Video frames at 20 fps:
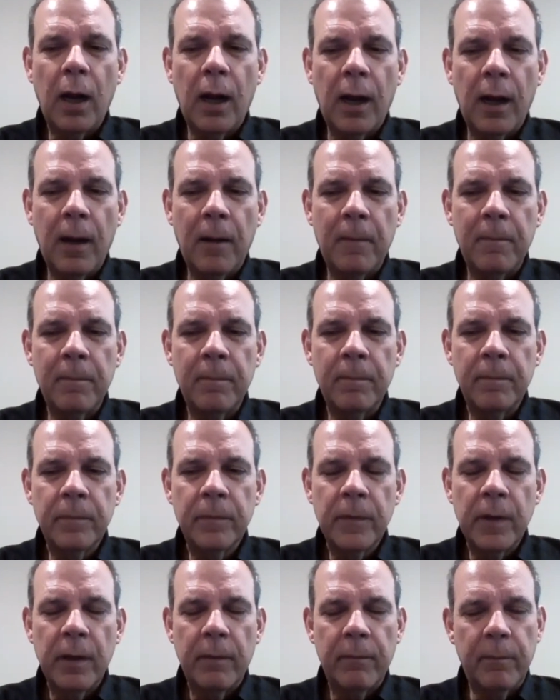
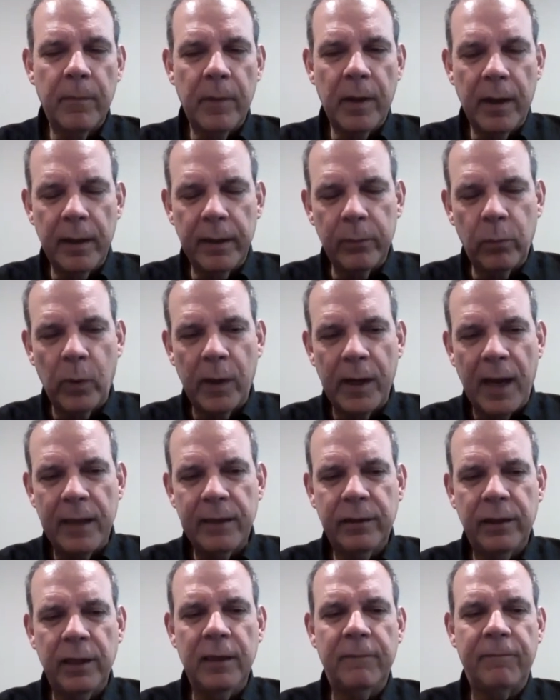when
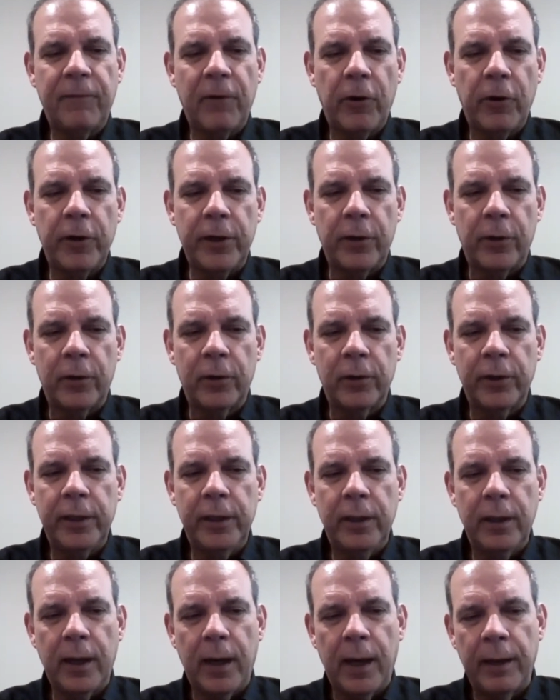I think very
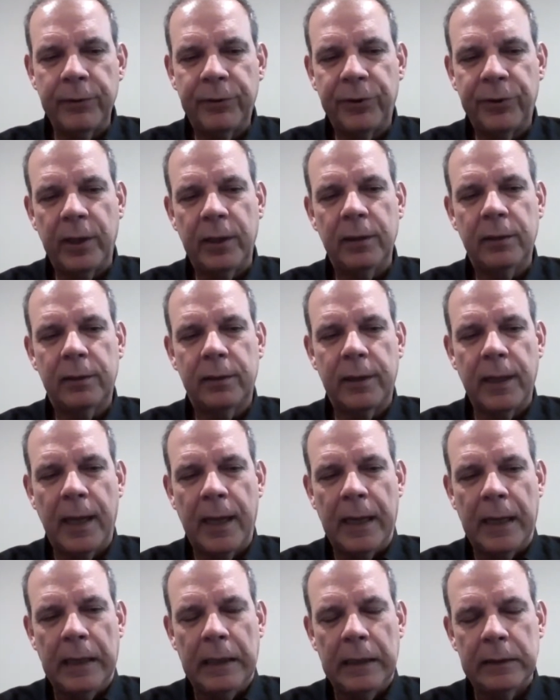early, I think
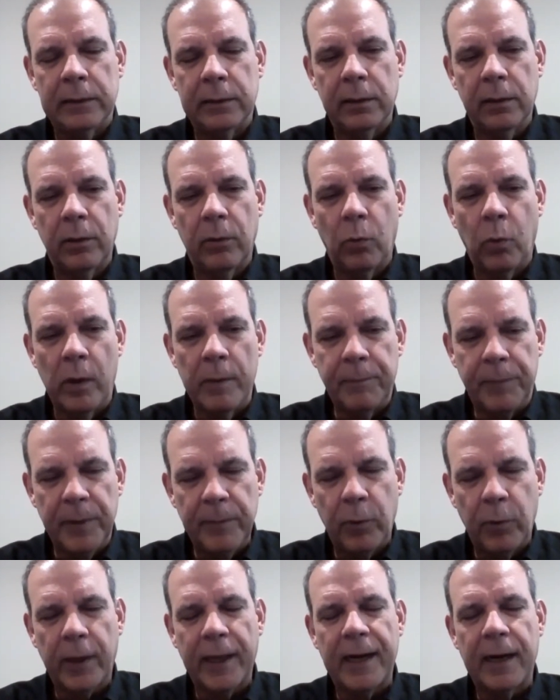that when
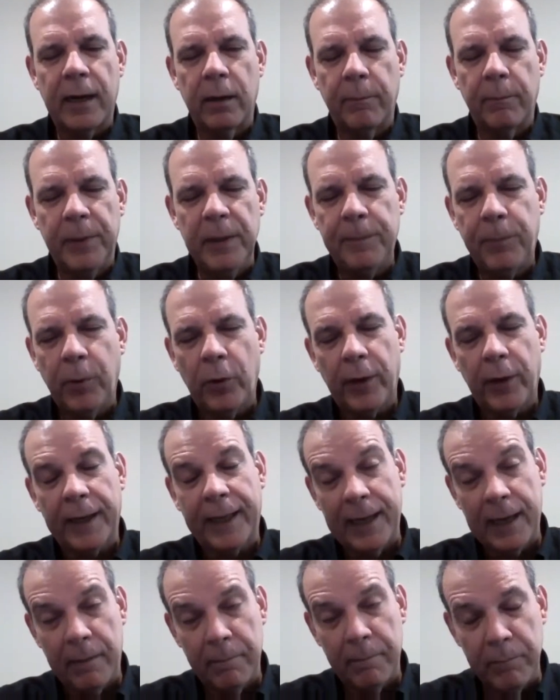people that
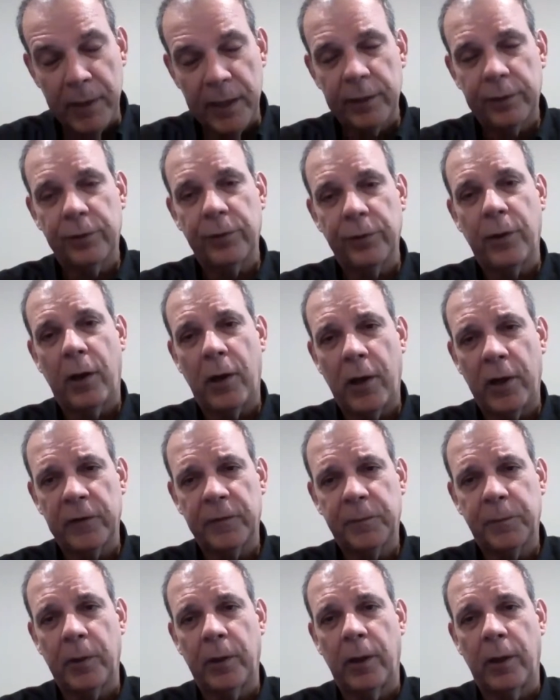get admitted to the
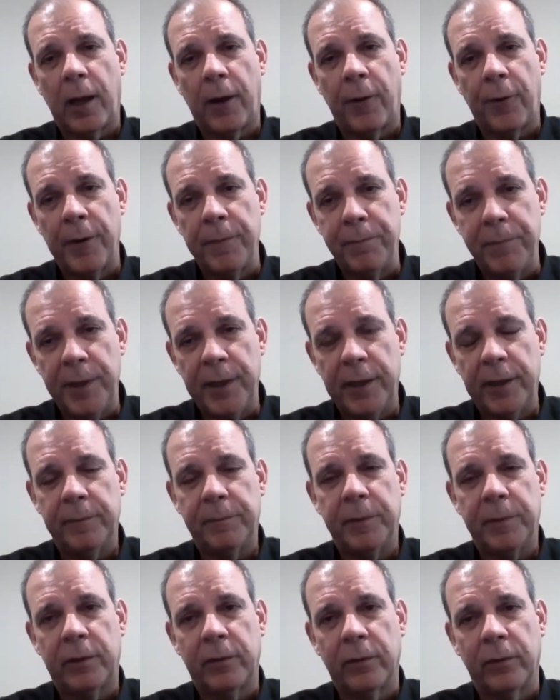hospital are
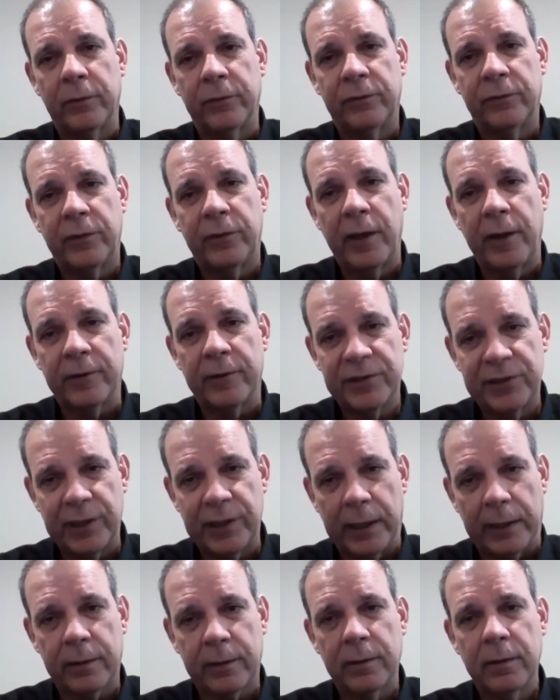admitted because they are
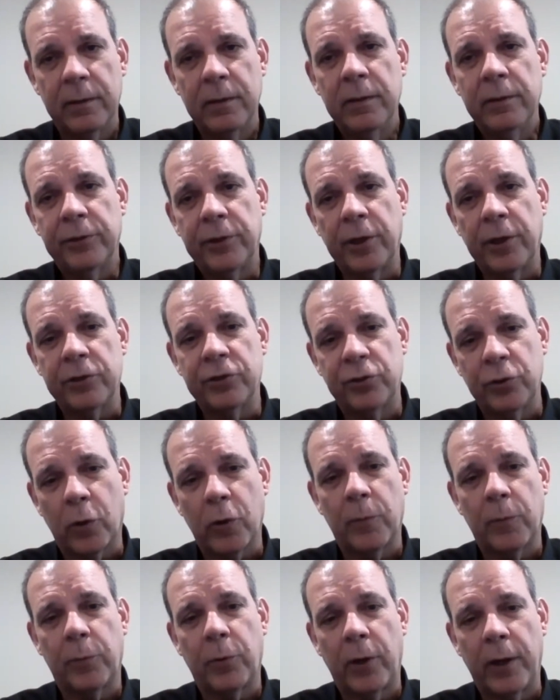sick. They're
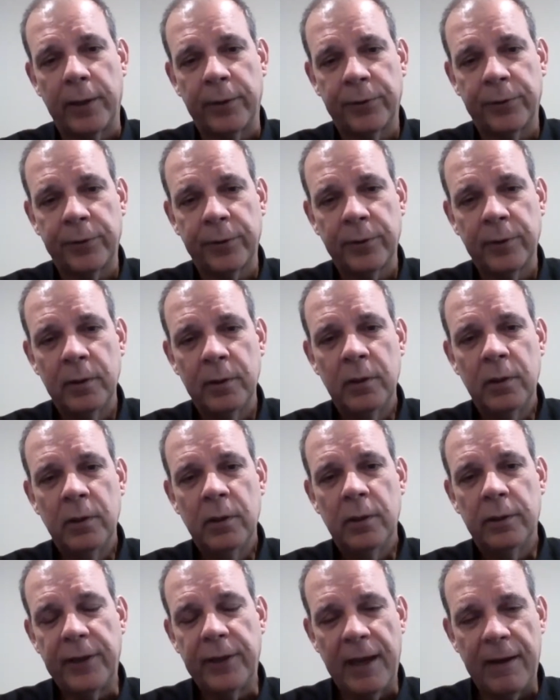short of breath,
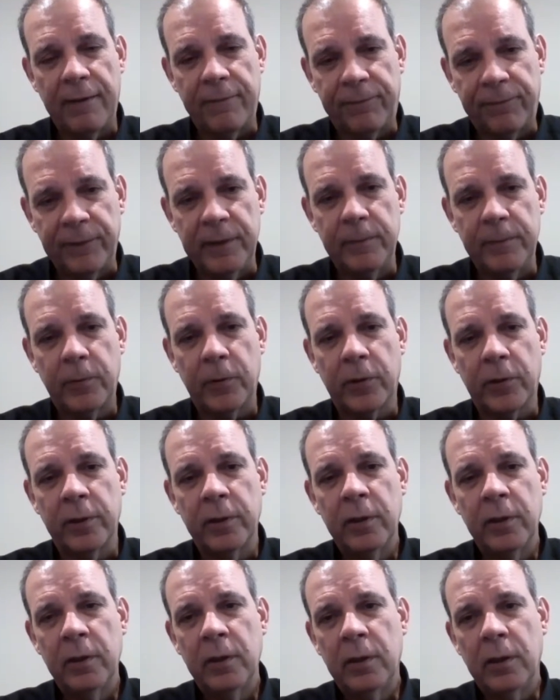they have
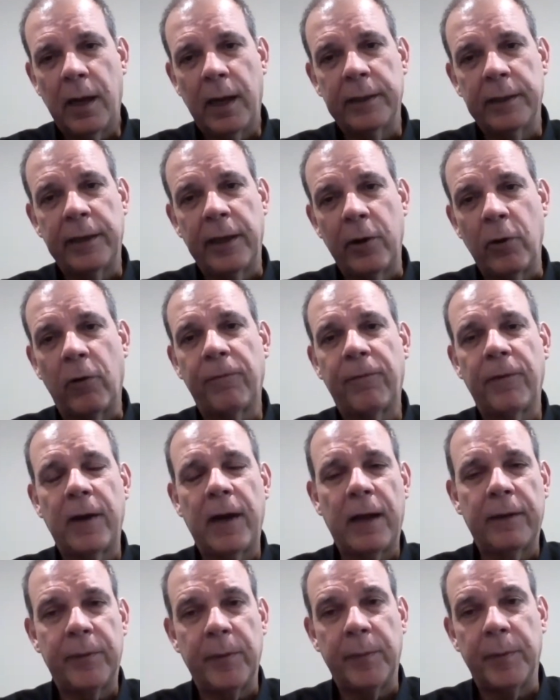fever, and they often
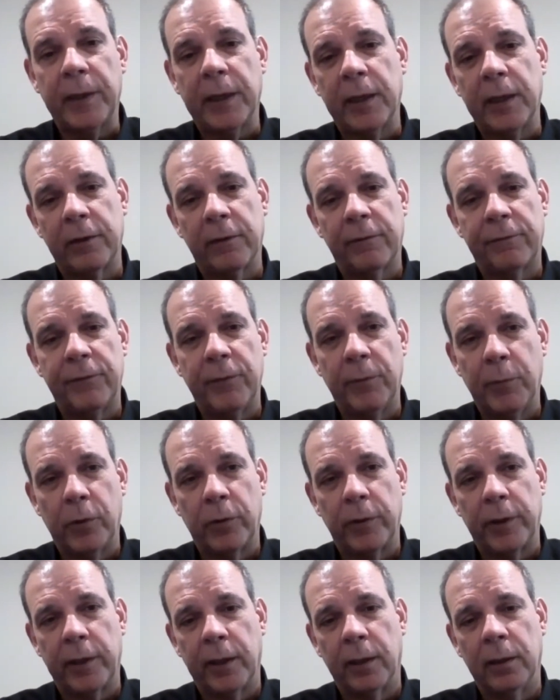have the beginning of
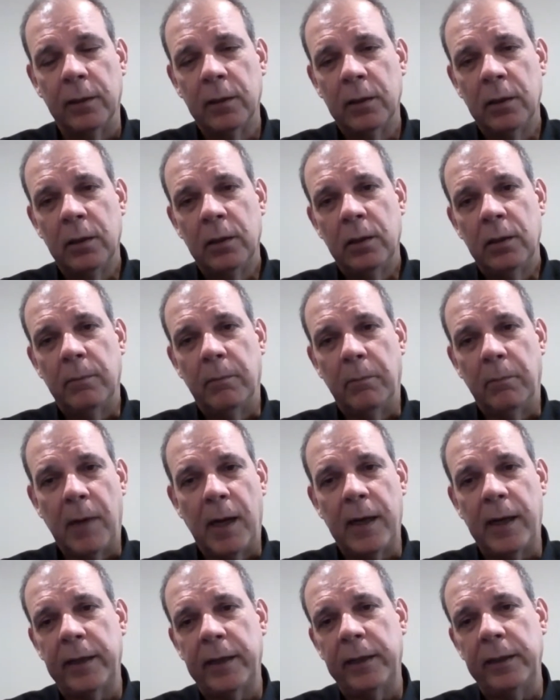pneumonia.
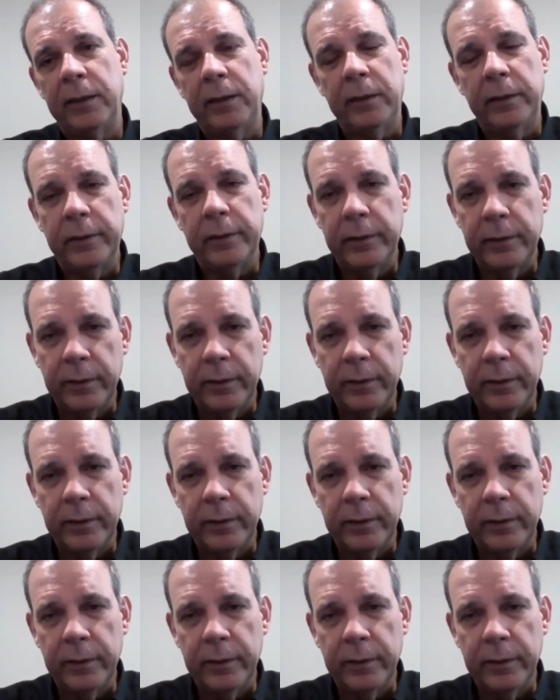My